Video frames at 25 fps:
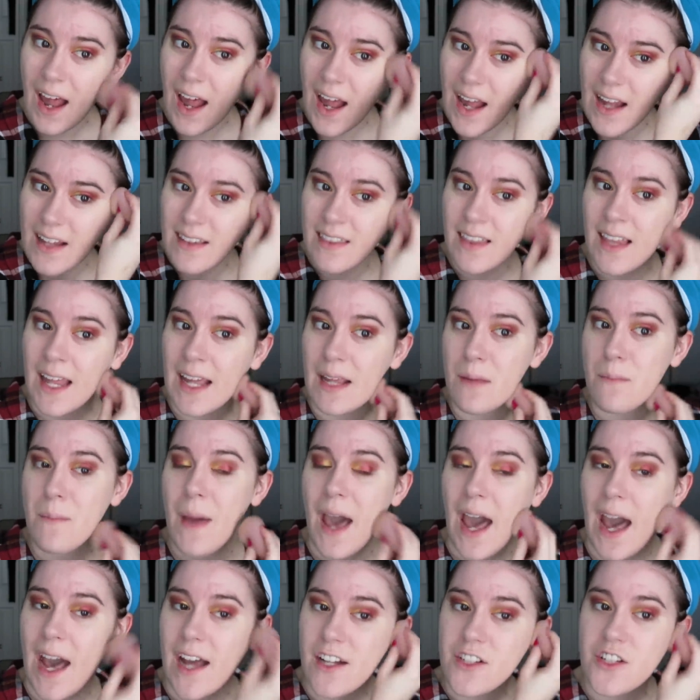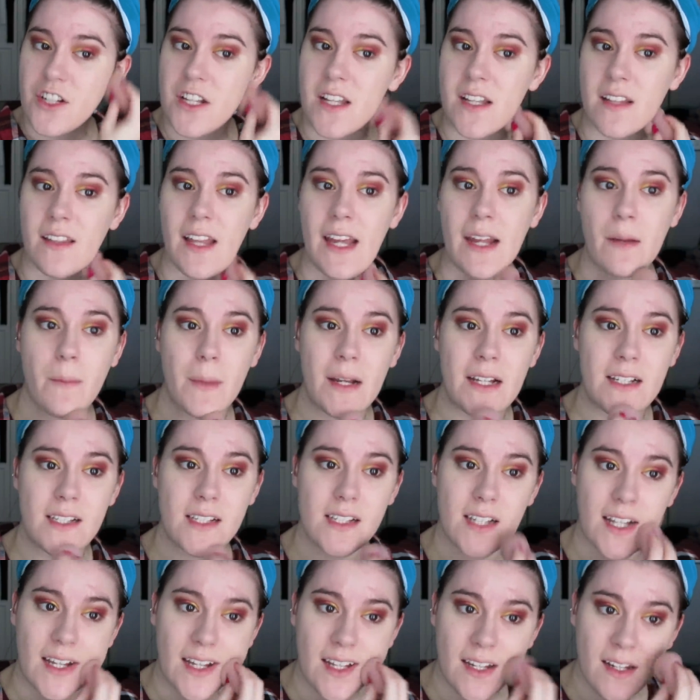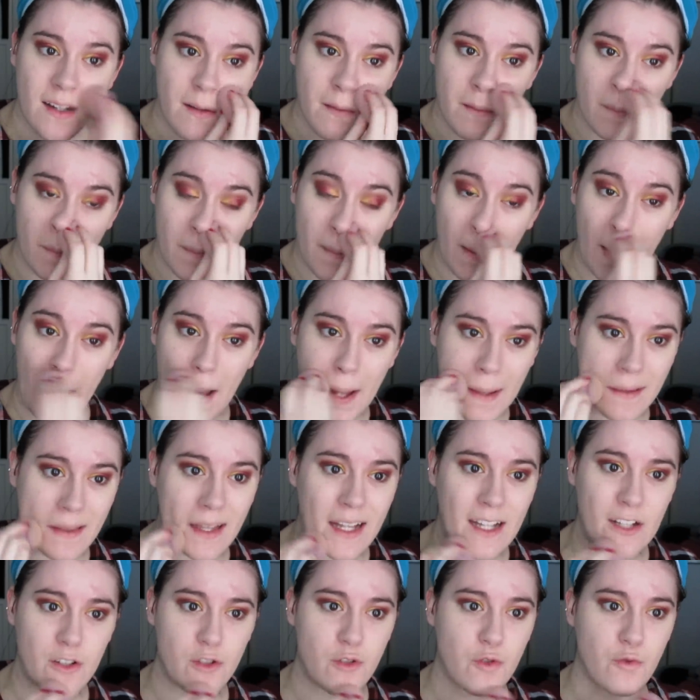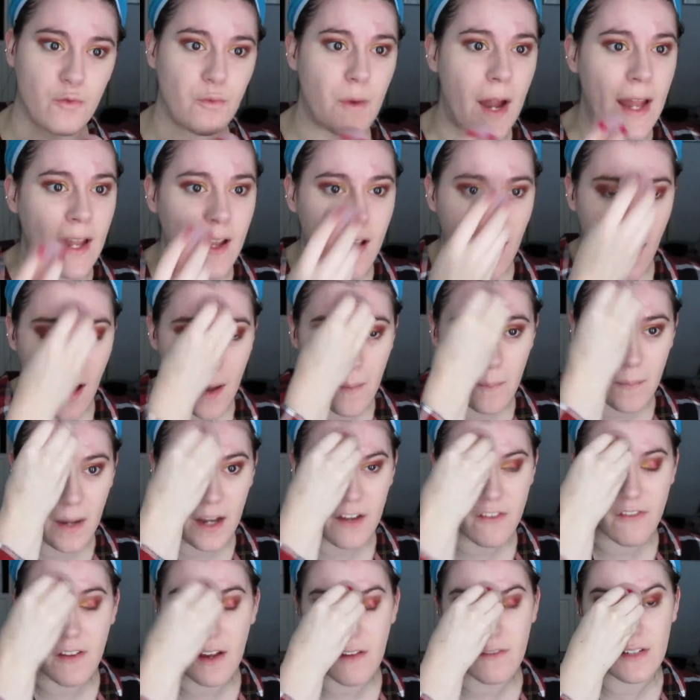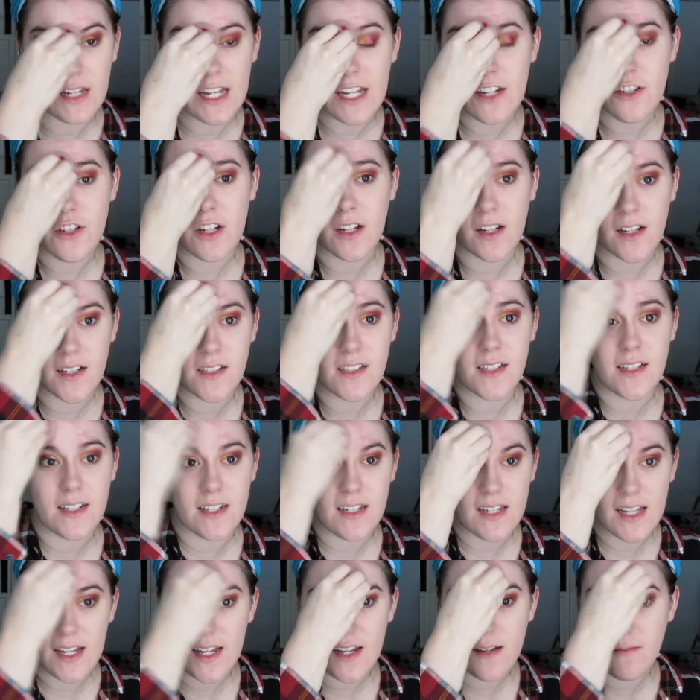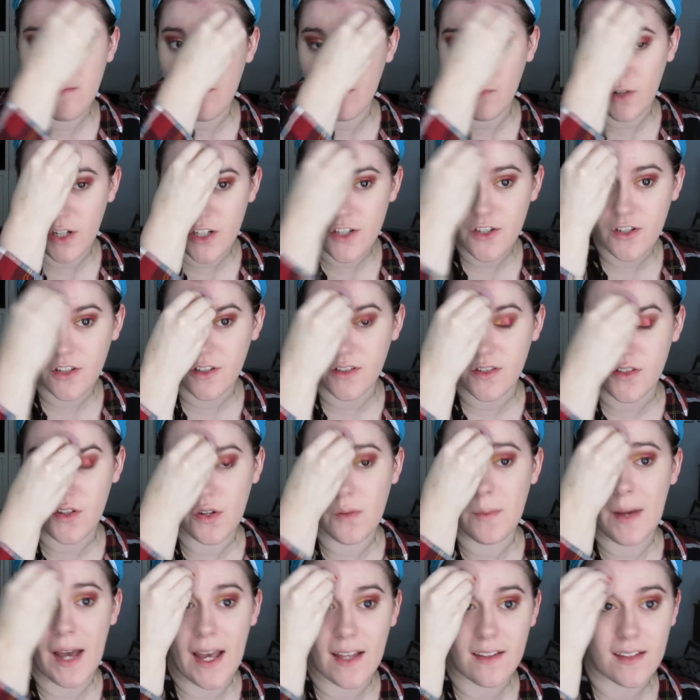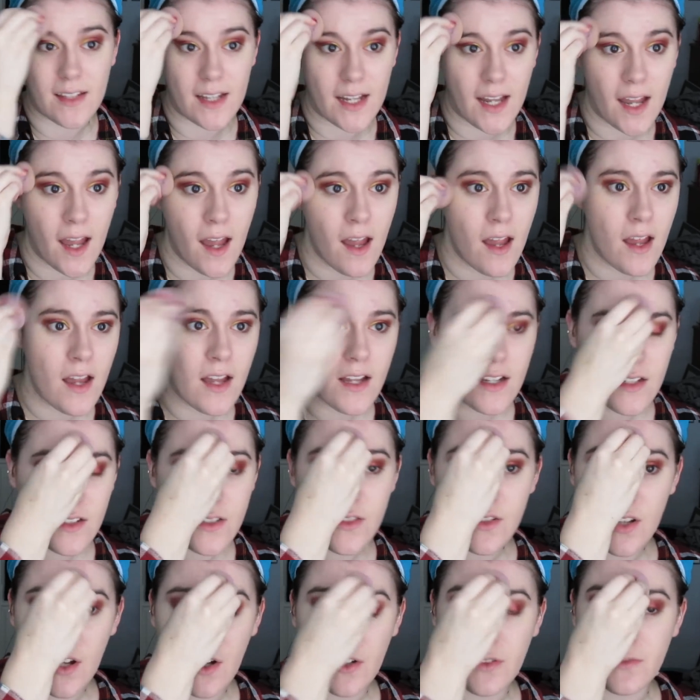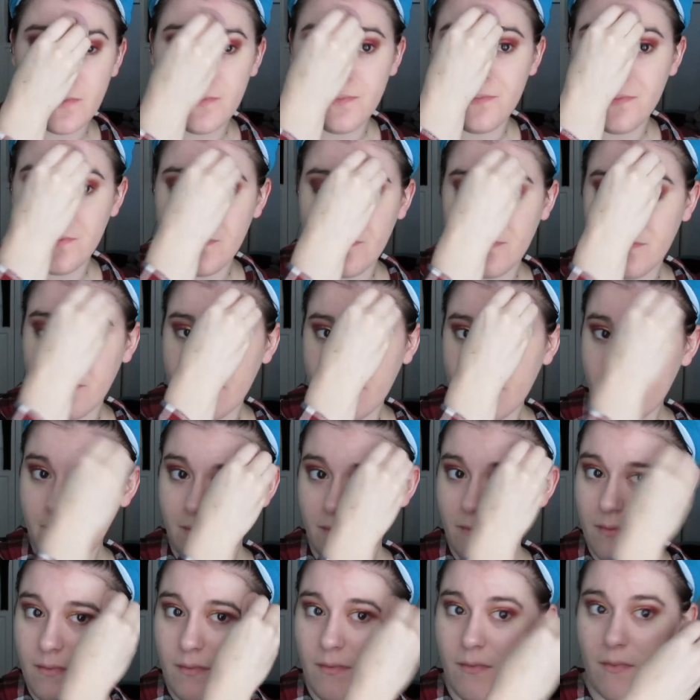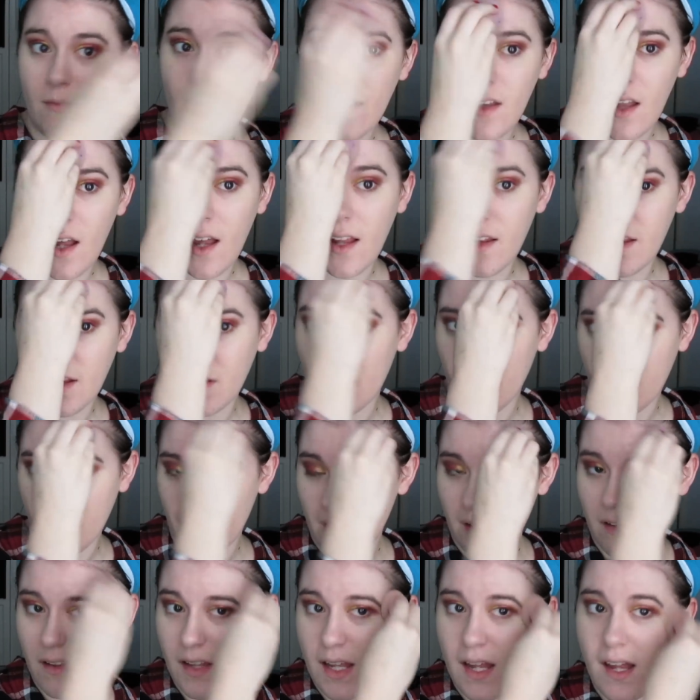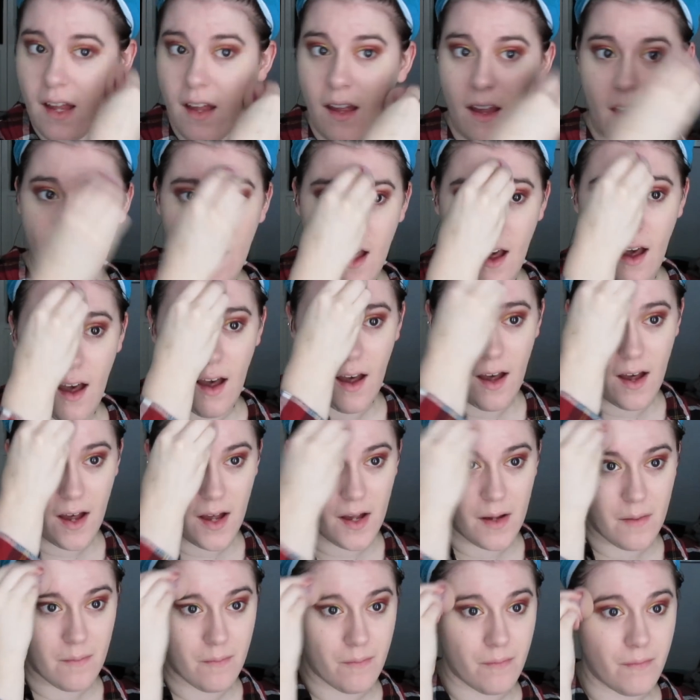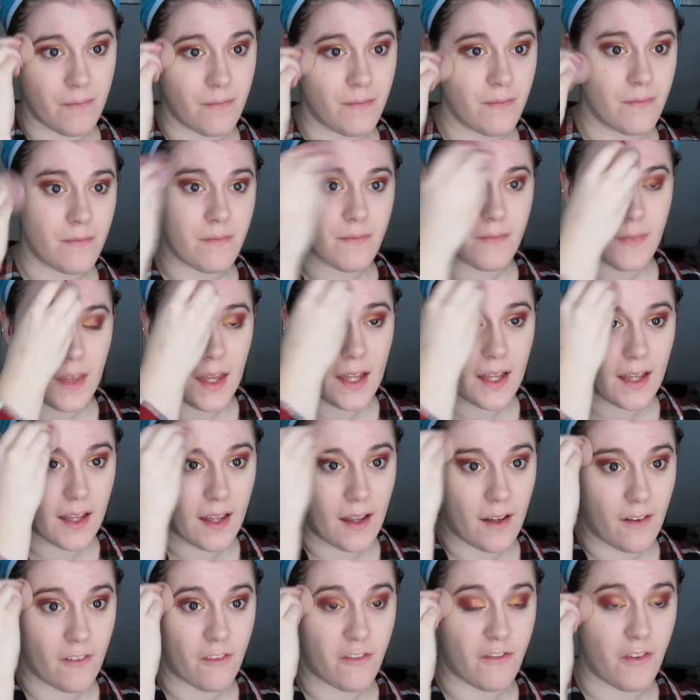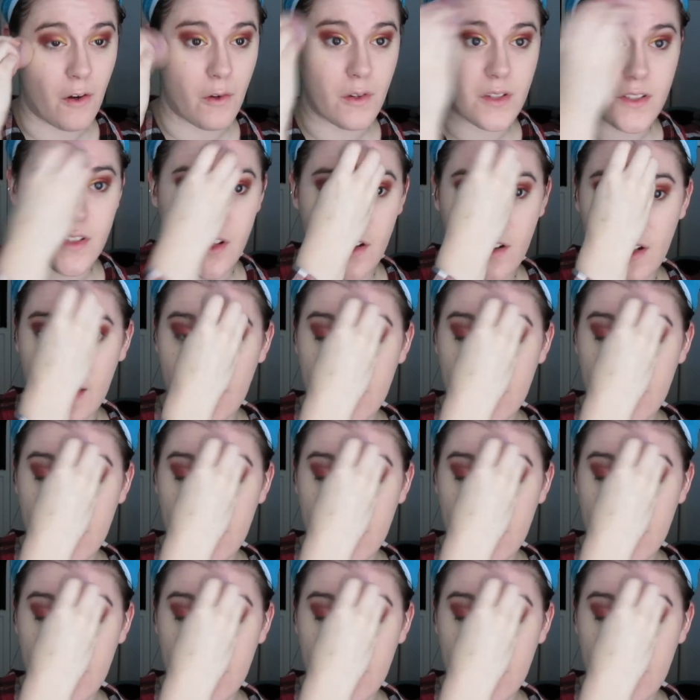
and like patchy, like my skin had like drank up my foundation because it needed moisture so badly. So I like really um focused on